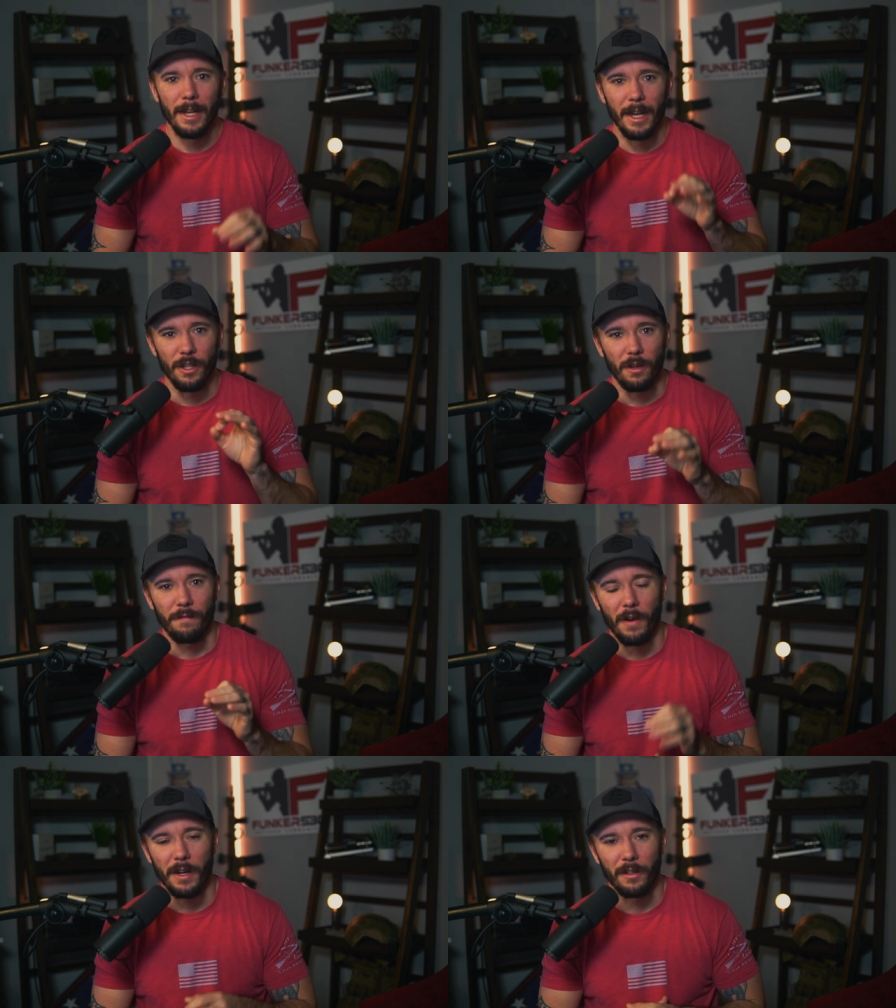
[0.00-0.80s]
And you can
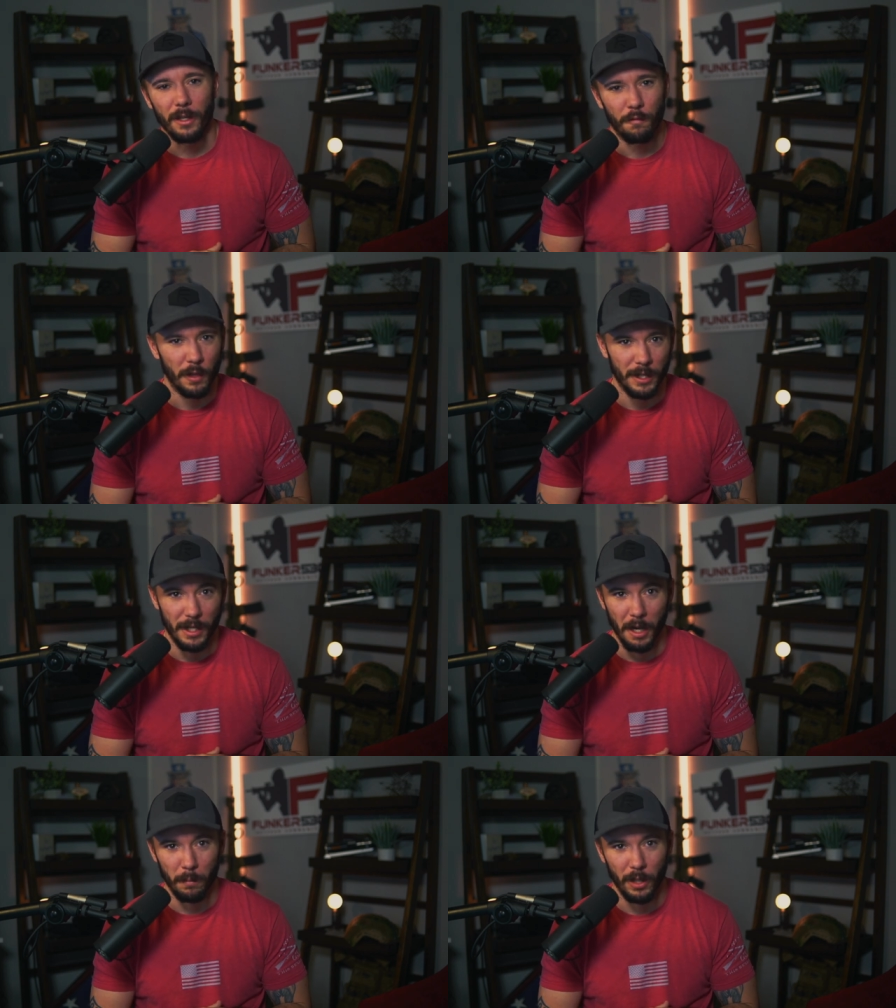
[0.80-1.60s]
find a link for that
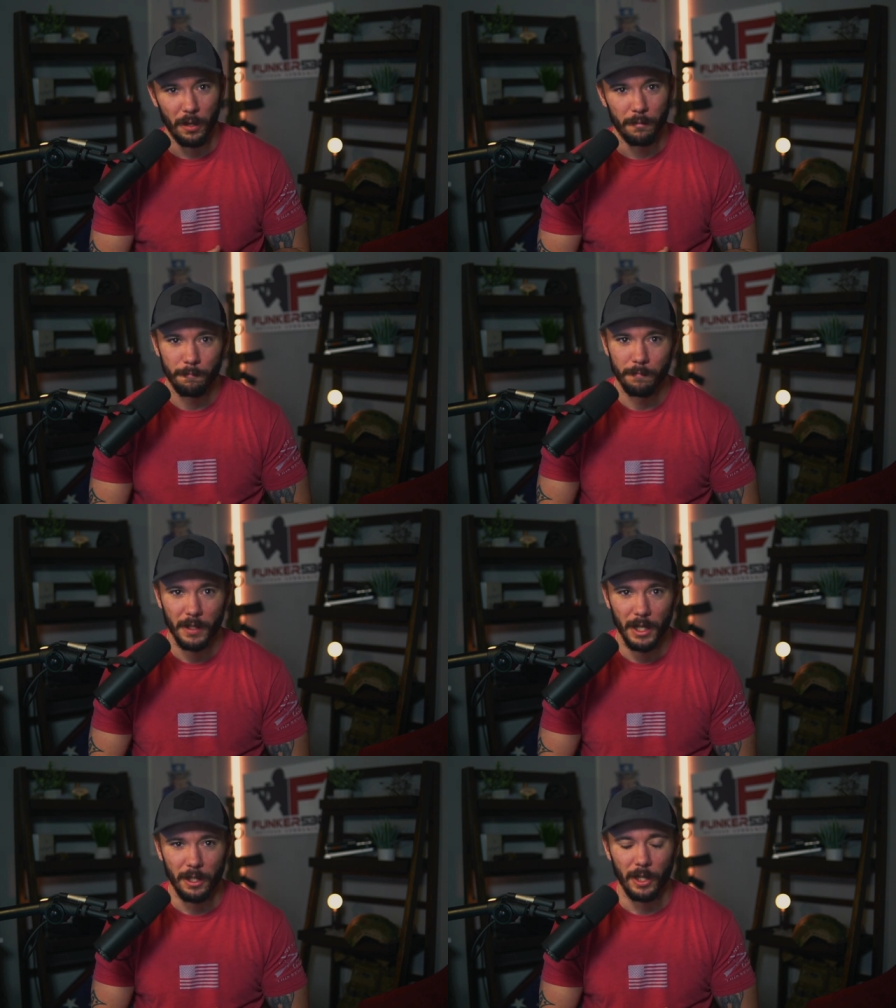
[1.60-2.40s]
down below.
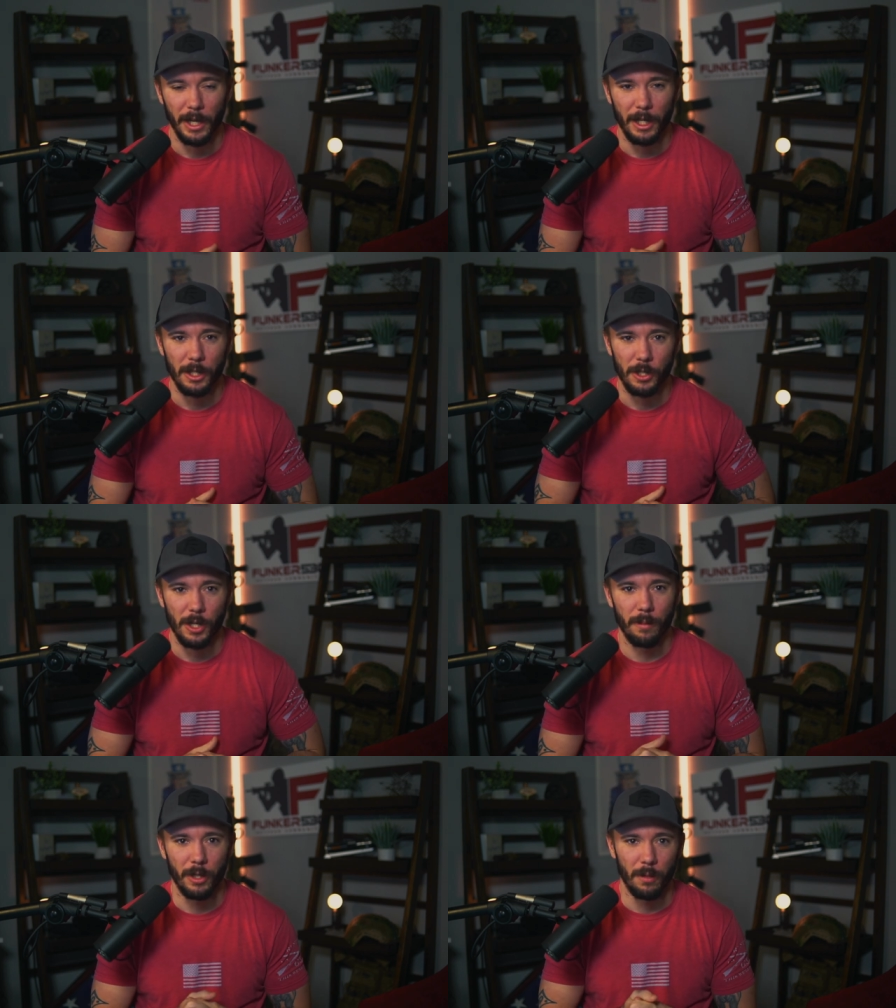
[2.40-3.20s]
Hit the like, hit the
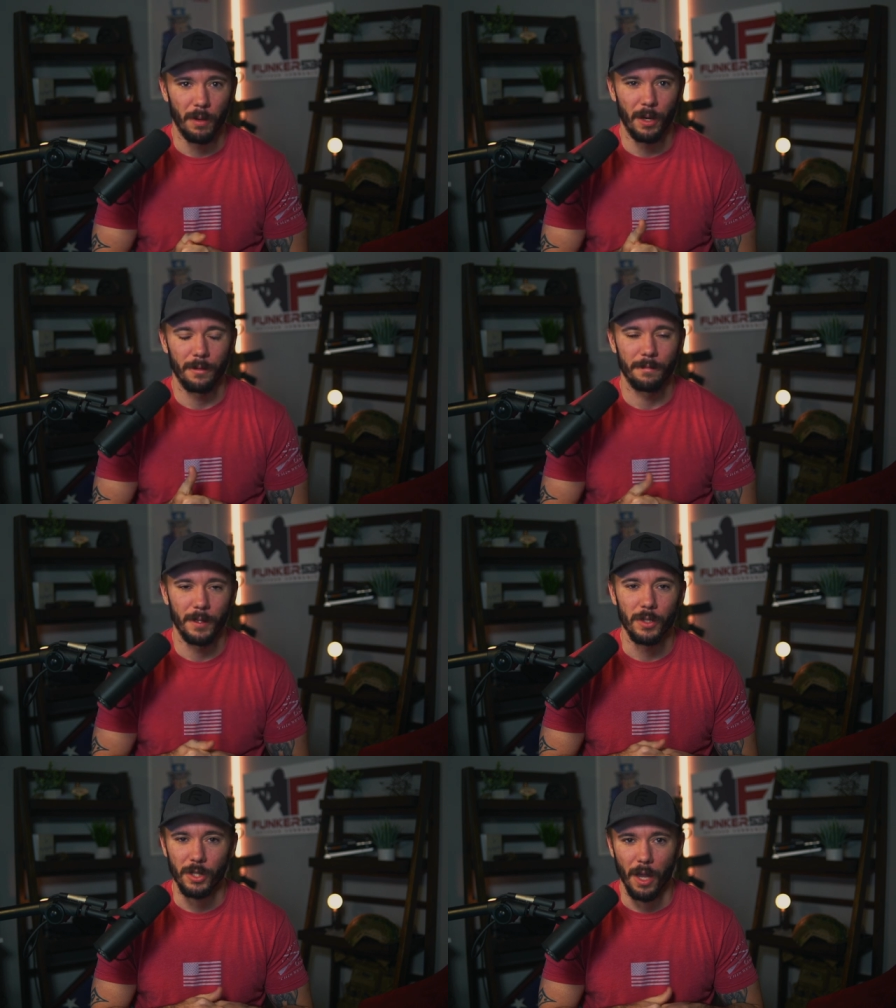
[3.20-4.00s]
sub, hit the bell,
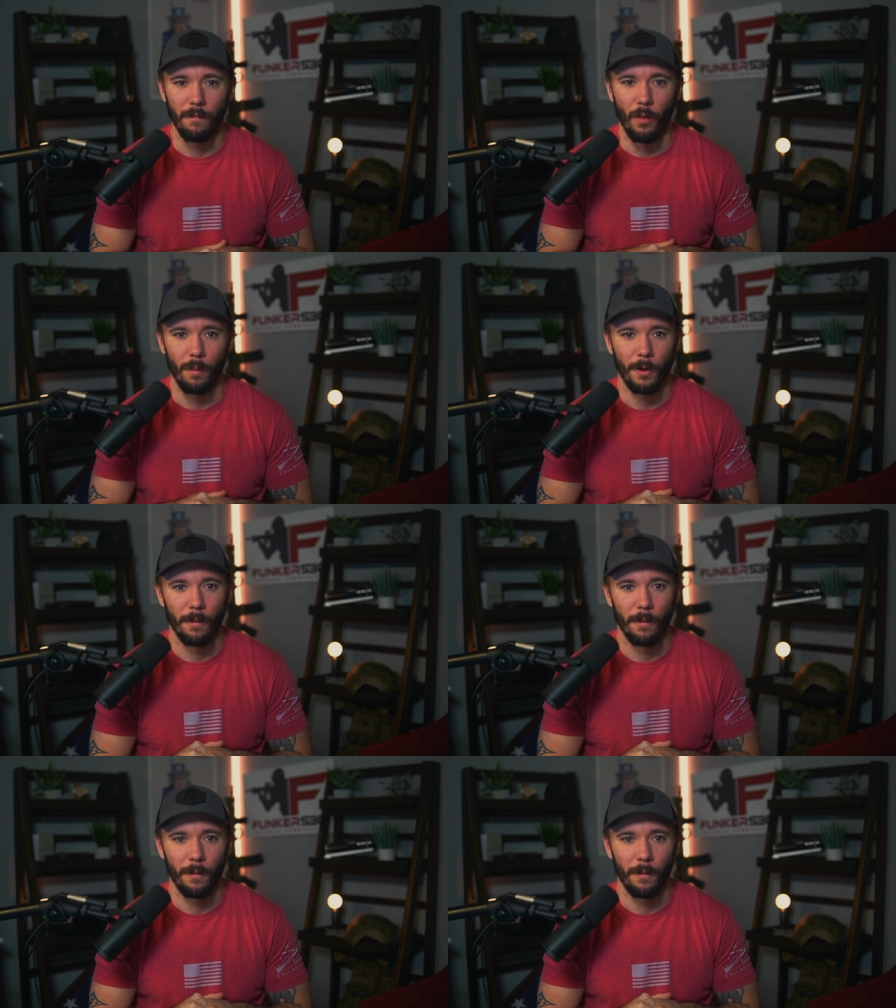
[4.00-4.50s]
and stay informed.